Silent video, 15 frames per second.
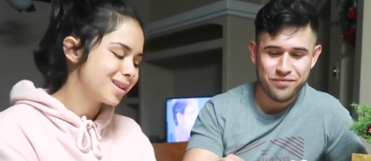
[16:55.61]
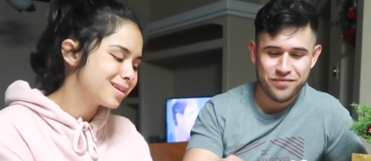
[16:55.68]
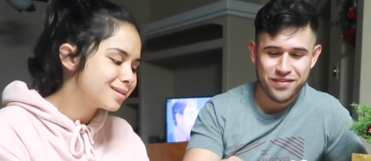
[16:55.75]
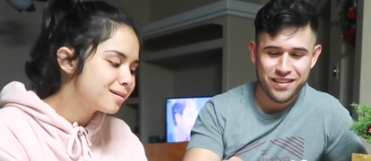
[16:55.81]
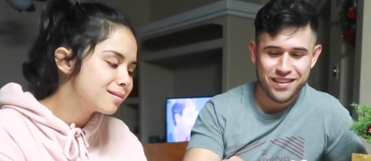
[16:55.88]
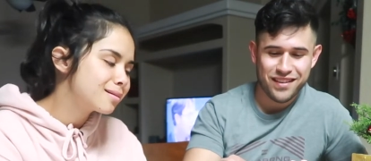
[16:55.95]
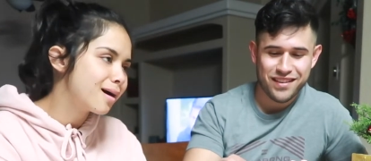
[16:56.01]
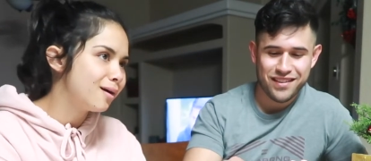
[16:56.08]

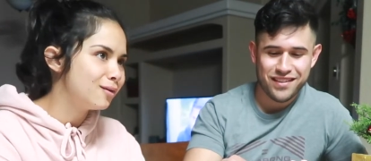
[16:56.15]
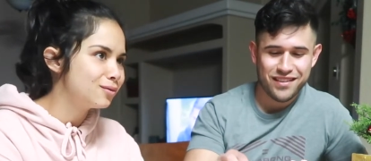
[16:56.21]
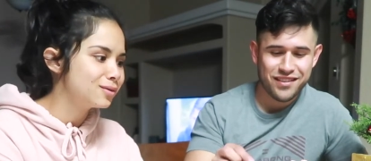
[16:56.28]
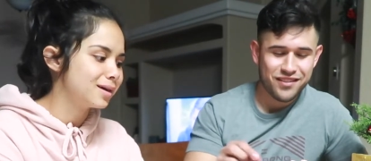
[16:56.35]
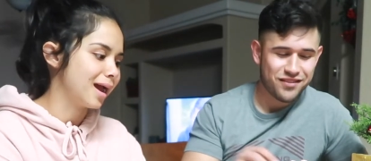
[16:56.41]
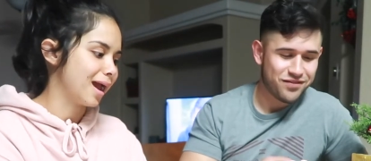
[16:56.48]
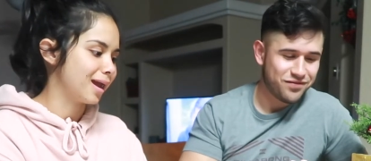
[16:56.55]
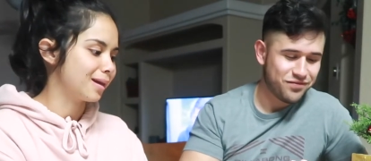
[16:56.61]
Speaker 1: He's
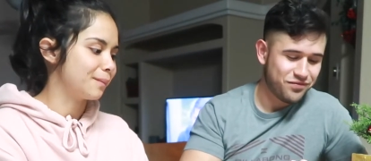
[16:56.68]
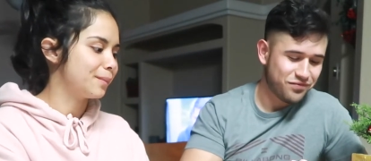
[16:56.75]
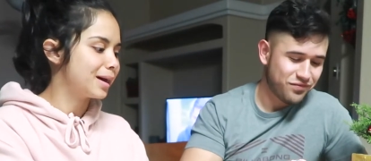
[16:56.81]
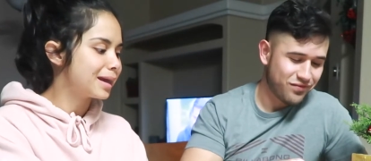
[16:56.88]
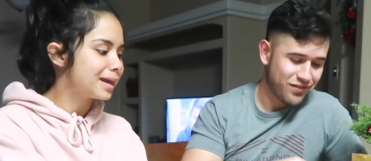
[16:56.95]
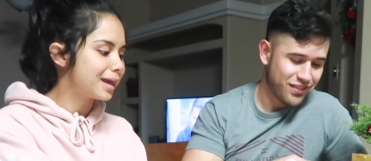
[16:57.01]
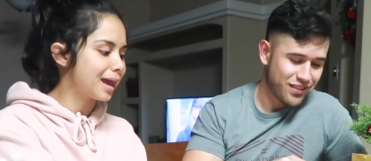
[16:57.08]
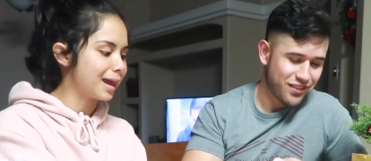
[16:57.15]
okay,
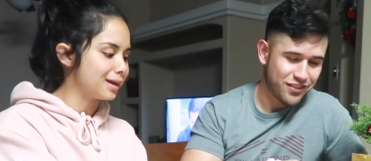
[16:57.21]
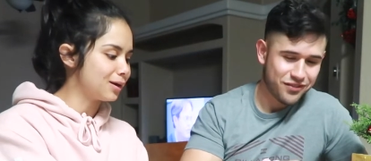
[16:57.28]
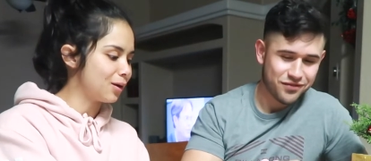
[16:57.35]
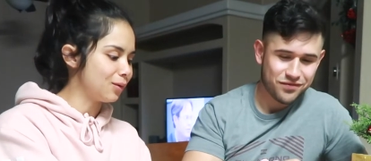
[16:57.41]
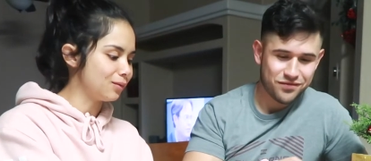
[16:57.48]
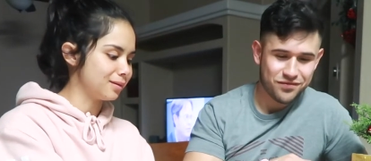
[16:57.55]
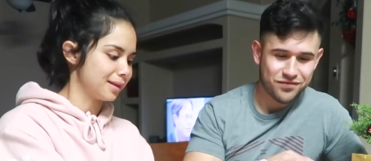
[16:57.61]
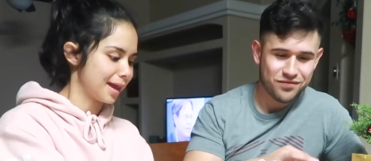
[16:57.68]
but he ain't
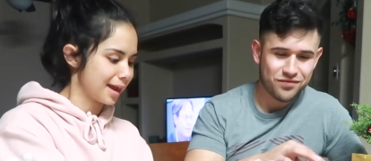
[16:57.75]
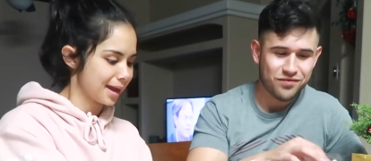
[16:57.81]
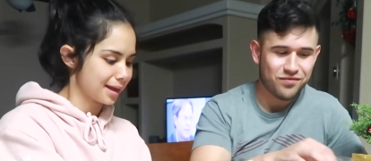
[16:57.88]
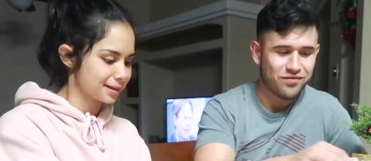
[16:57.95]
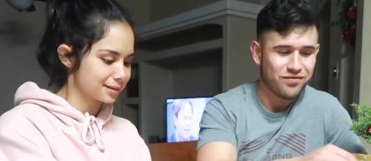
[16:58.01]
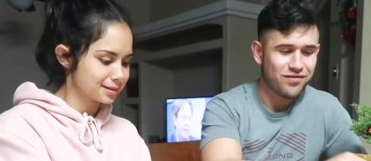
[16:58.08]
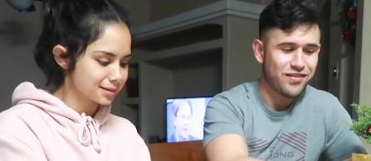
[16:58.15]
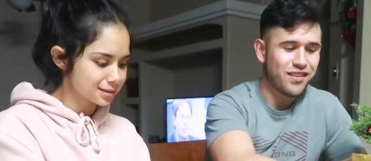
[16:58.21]
all
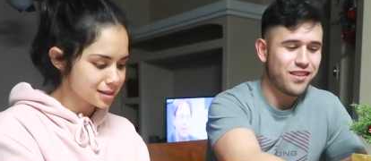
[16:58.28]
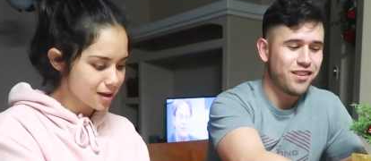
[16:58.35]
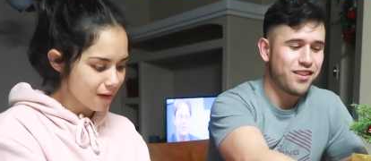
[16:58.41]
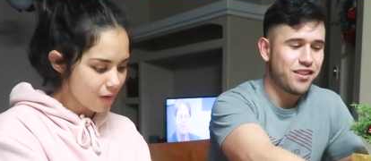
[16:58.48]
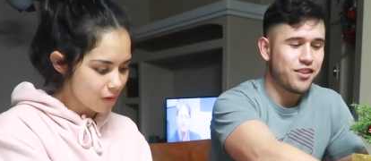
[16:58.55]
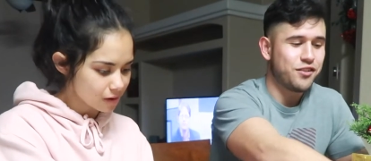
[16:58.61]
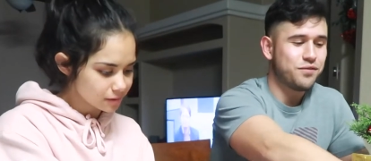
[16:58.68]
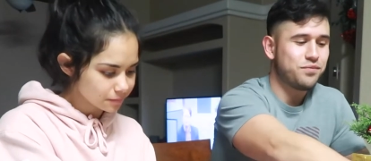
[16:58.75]
that.
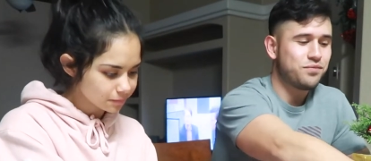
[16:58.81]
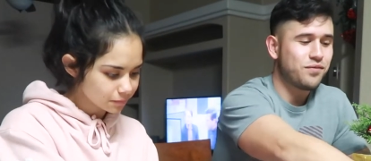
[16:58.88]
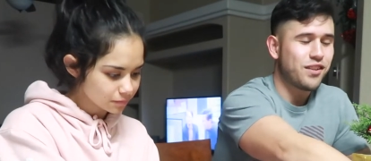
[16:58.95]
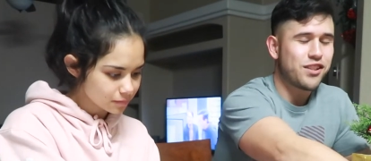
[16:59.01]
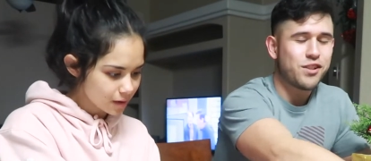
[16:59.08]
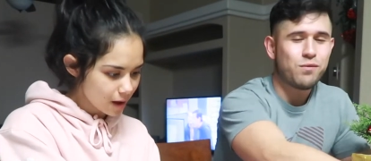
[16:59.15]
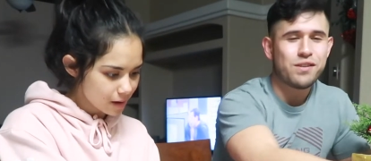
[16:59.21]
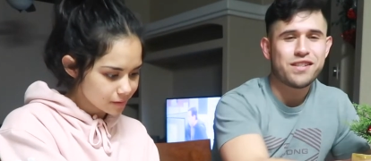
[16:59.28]

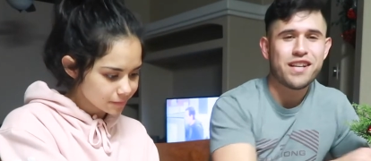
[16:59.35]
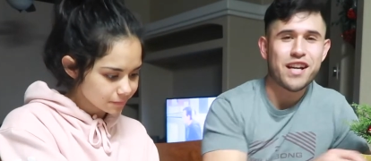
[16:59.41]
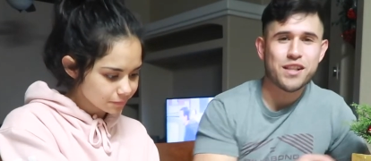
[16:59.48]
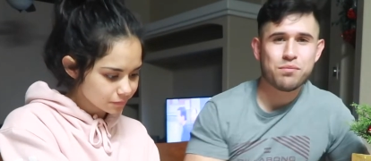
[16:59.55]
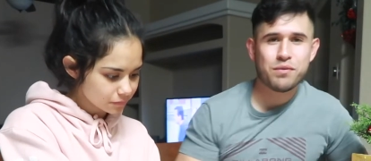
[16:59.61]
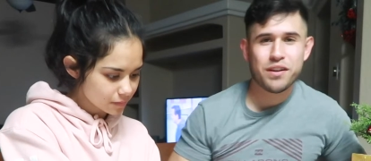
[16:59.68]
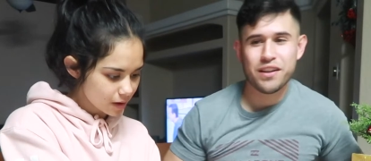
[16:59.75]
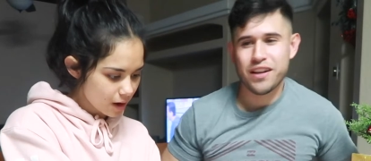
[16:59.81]
Speaker 2: She would
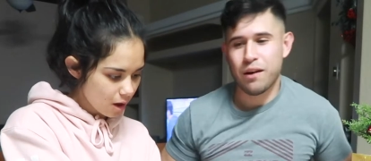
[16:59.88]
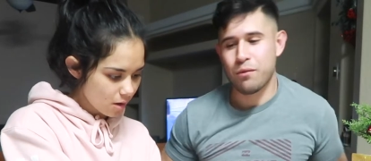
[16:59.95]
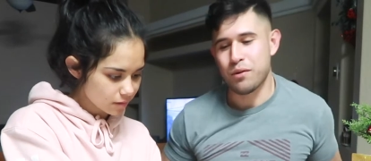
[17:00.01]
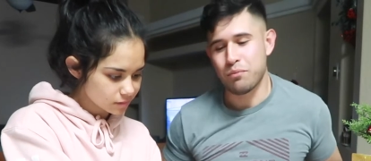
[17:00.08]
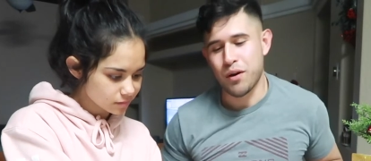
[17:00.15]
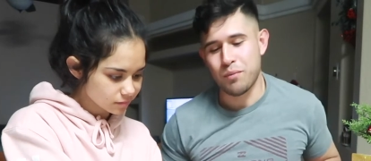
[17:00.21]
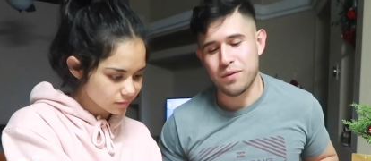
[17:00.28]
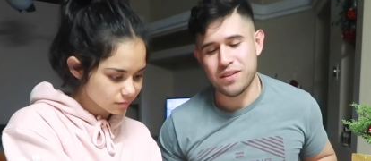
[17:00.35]
text me and I
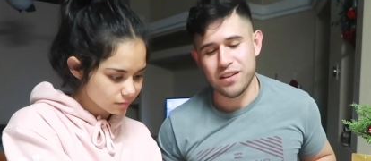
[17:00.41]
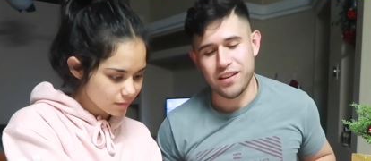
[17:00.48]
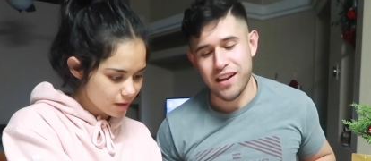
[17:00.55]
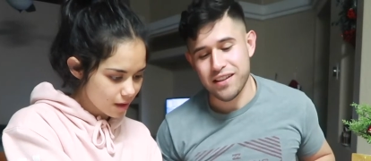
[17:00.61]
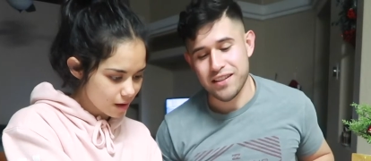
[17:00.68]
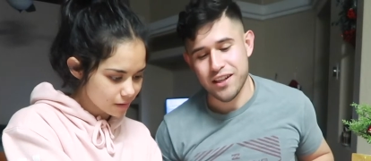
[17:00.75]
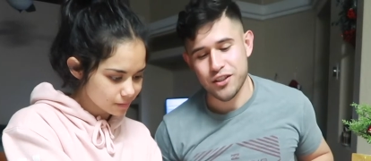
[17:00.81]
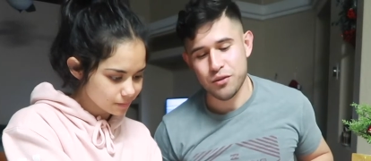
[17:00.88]
would purposely
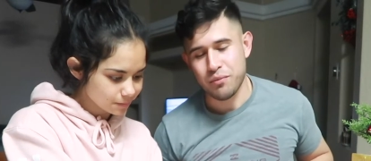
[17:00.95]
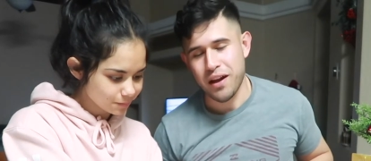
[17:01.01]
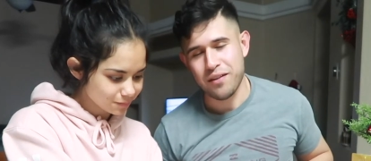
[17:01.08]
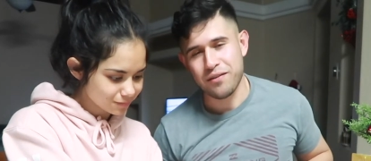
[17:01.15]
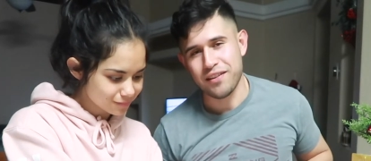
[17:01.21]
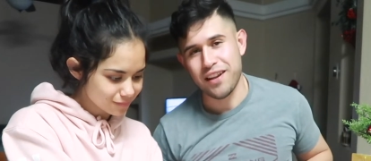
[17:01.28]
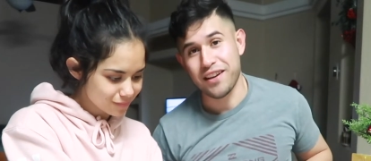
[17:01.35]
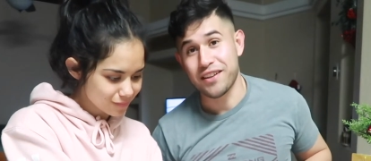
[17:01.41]
not text her
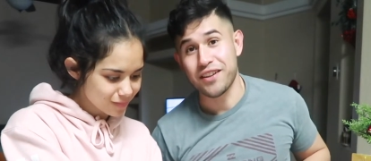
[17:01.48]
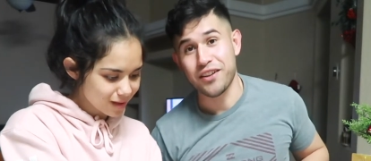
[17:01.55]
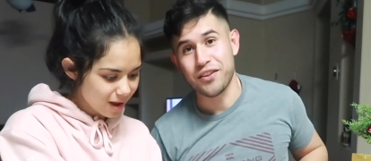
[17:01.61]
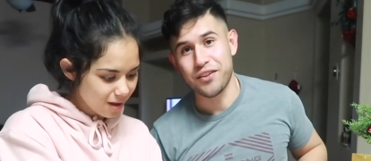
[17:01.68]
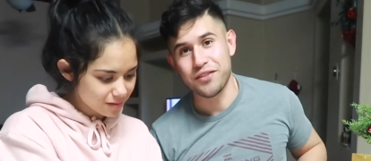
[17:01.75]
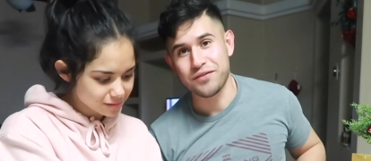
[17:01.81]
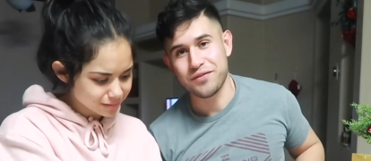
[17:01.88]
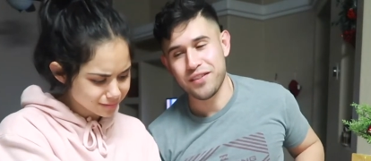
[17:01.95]
back for like
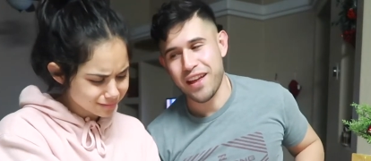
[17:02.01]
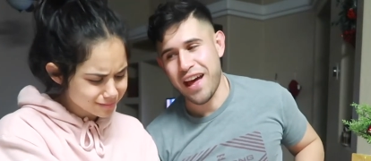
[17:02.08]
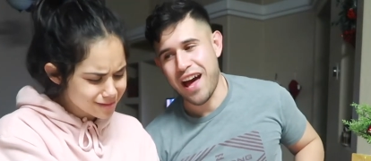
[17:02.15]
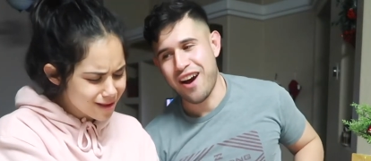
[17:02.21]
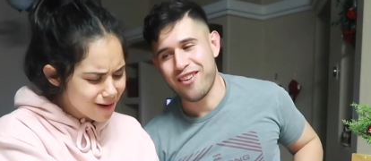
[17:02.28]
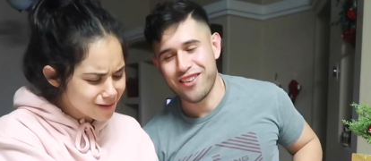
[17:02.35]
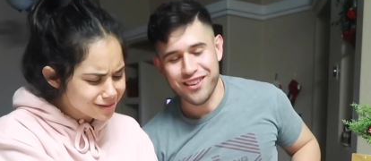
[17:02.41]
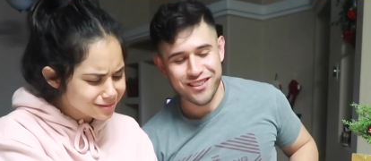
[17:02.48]
another
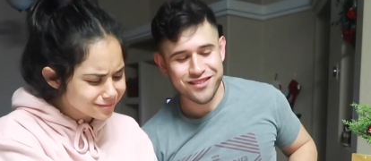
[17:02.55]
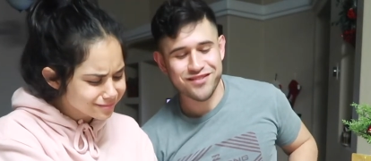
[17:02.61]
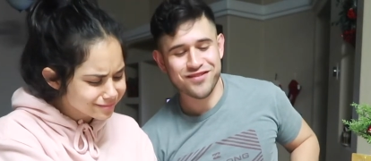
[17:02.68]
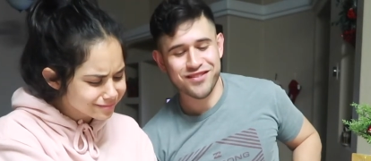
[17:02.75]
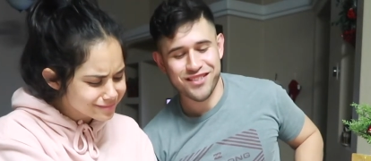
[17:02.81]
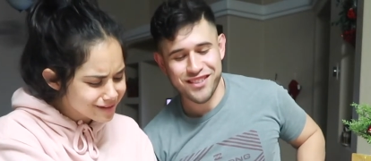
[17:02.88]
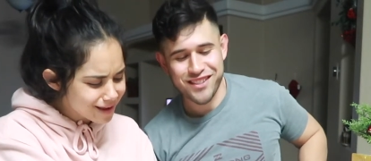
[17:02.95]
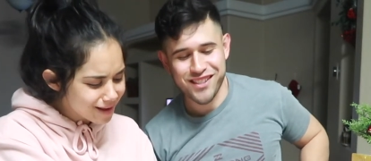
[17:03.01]
hour.
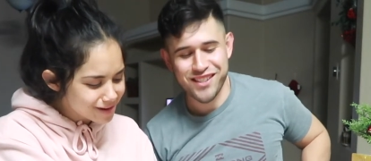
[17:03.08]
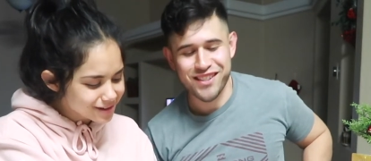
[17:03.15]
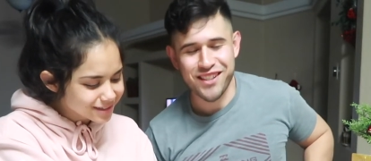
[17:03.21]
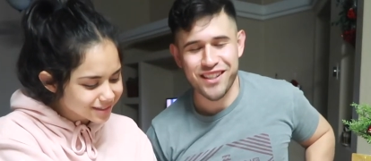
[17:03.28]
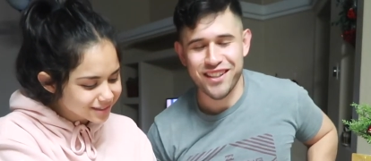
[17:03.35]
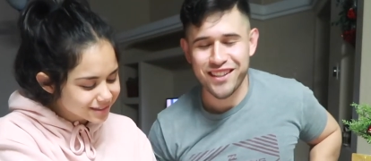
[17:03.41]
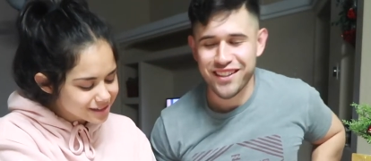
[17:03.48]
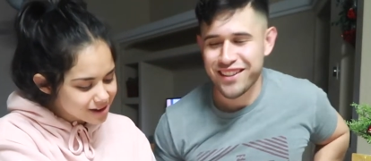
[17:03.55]
Just
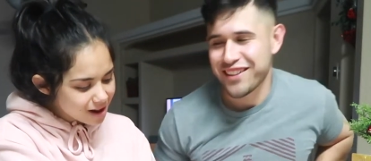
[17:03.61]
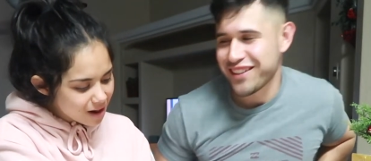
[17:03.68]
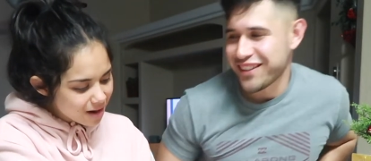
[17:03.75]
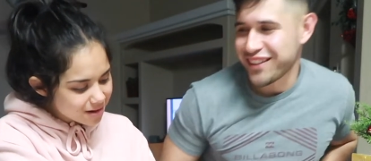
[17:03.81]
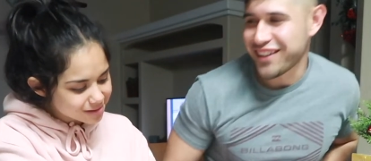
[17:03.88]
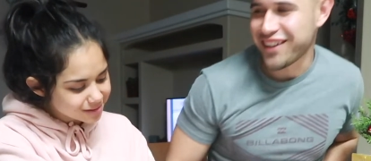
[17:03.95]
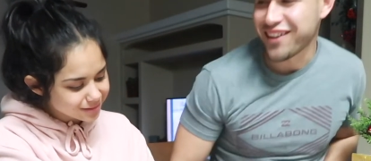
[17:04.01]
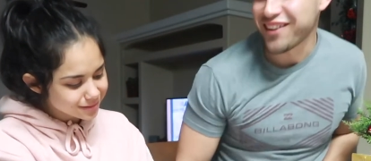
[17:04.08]
to,
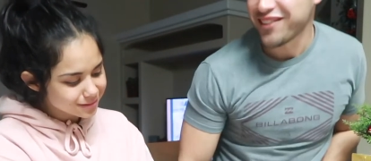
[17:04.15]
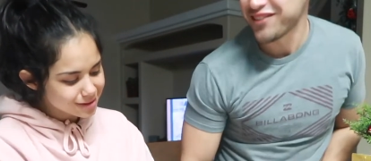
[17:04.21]
you know.